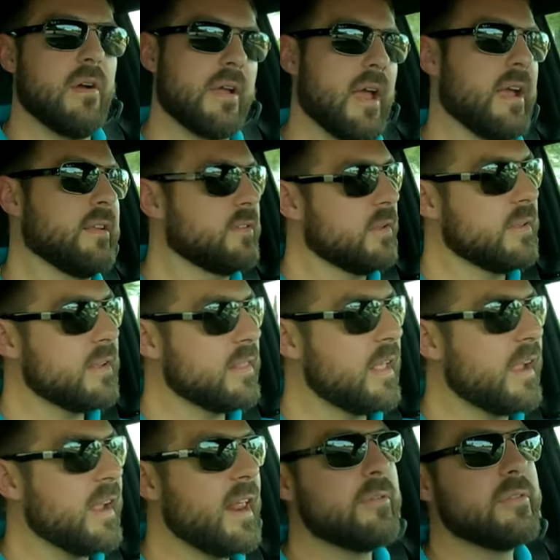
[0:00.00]
okay, so they
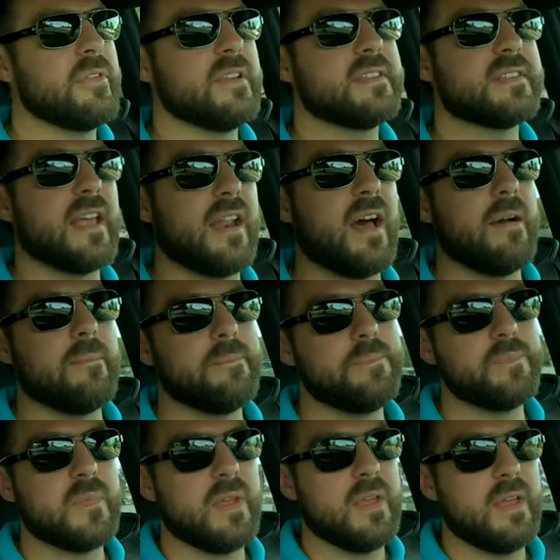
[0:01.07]
get everything set up.
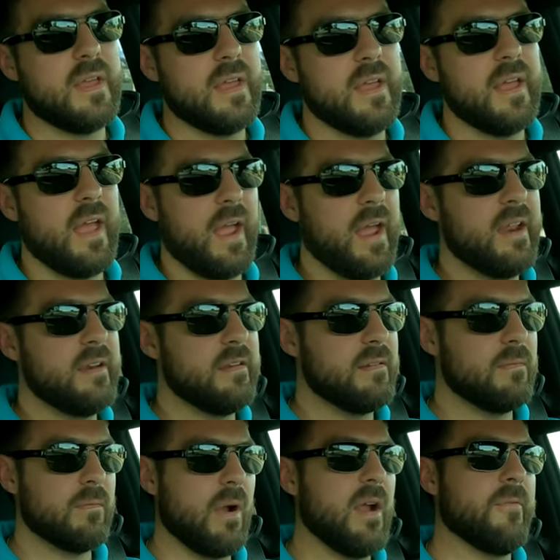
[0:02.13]
And
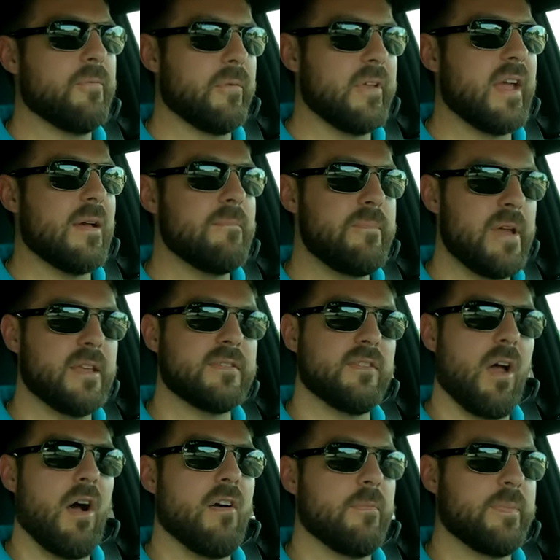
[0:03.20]
rightfully, I'm pissed
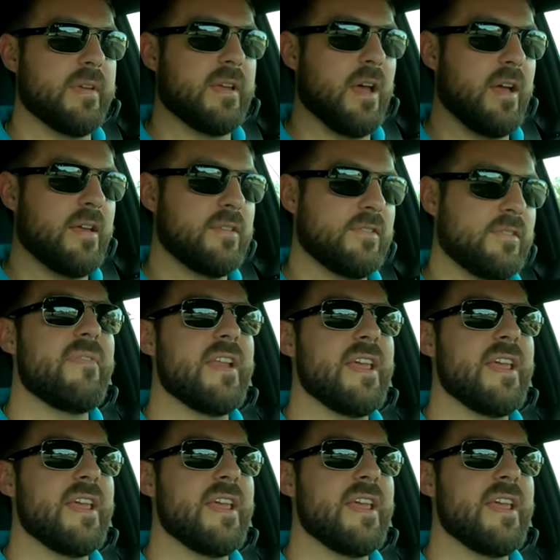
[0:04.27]
off because